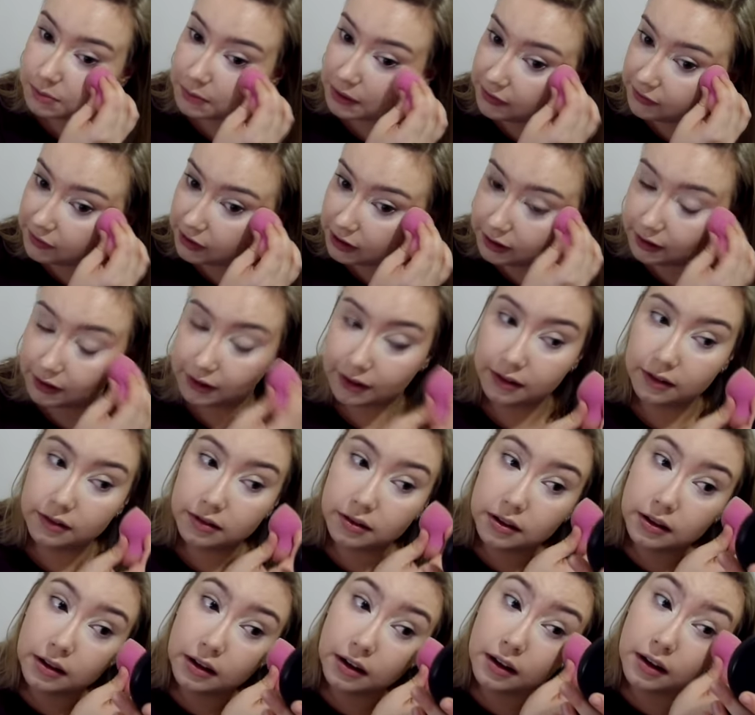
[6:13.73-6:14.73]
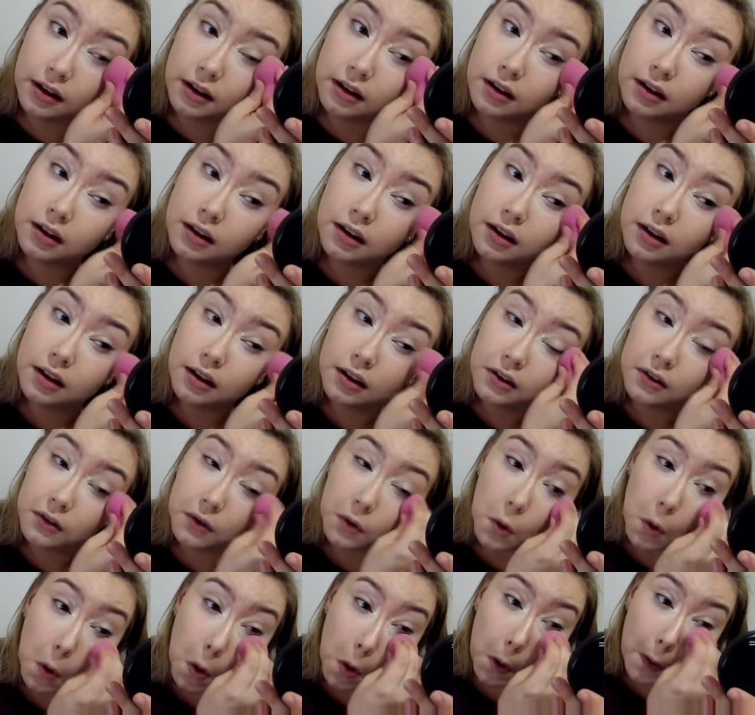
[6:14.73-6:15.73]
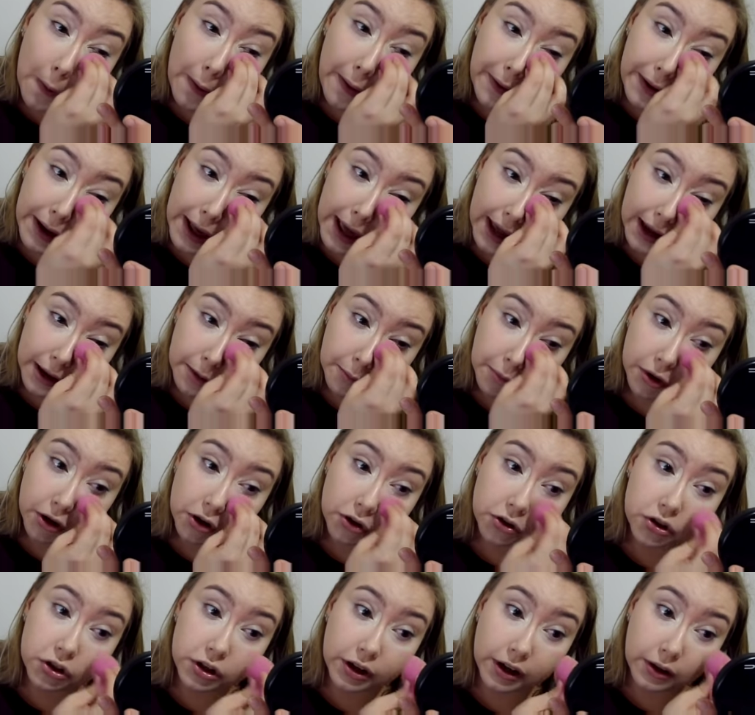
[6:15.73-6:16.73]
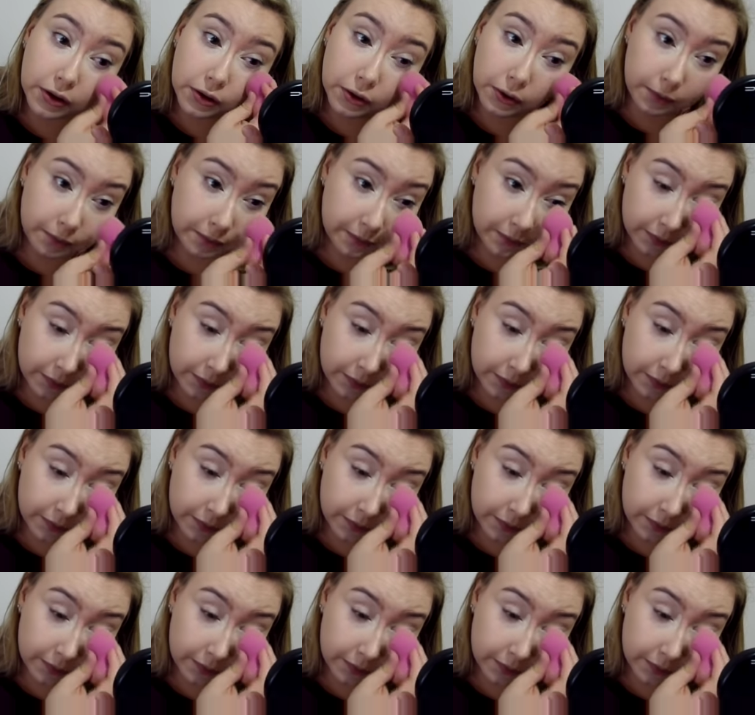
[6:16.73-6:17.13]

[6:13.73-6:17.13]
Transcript: videos, and I appreciate you,